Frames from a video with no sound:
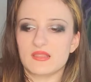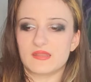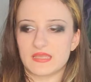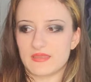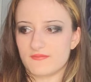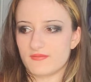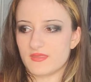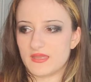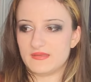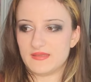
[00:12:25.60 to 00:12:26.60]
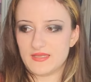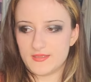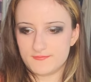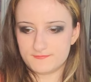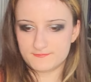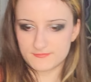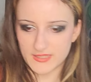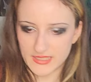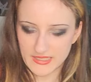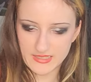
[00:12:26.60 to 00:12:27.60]
Like, if they did
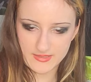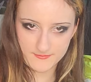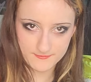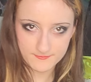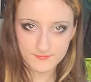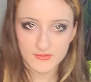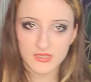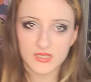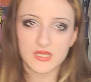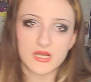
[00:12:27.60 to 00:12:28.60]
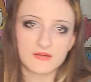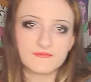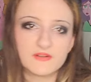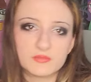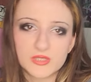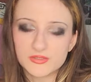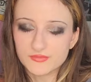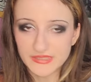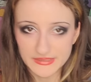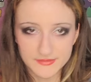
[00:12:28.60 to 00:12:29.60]
like a full
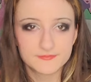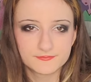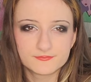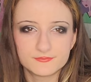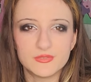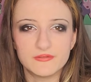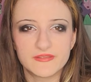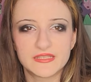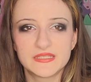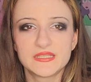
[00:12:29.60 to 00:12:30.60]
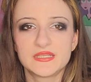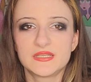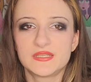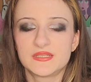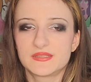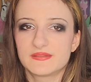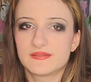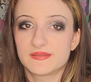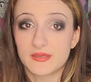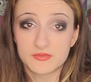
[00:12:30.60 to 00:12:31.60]
blown like movie
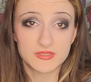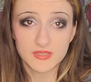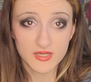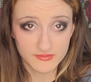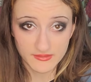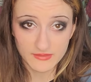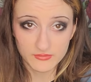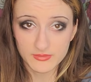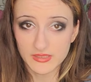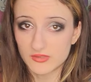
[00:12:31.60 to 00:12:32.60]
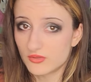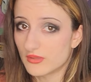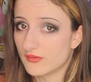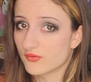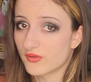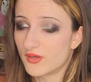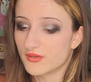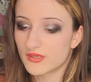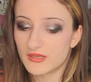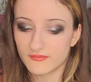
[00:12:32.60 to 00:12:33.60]
that would honestly have to be like 2 hours
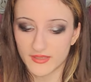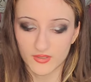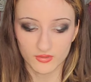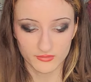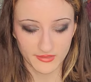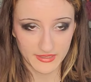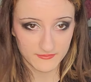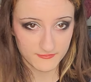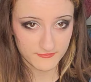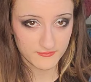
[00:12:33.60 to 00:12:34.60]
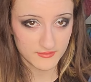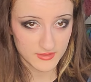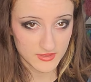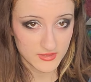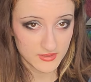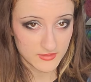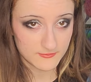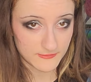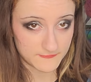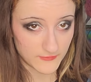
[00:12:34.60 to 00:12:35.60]
long, of like her life
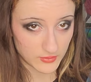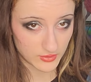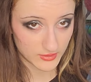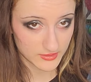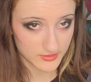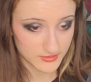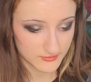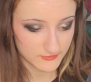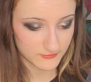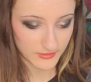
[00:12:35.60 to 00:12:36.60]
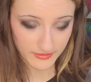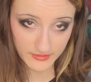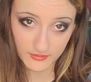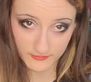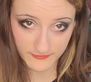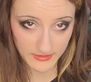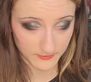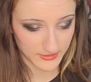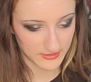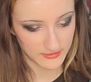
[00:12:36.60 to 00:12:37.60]
before, with like her
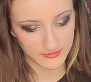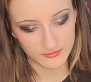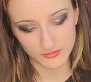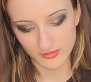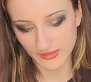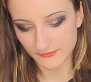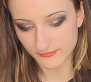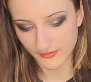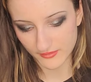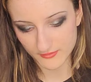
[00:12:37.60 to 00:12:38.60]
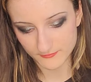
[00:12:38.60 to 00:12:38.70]
family, and then her life with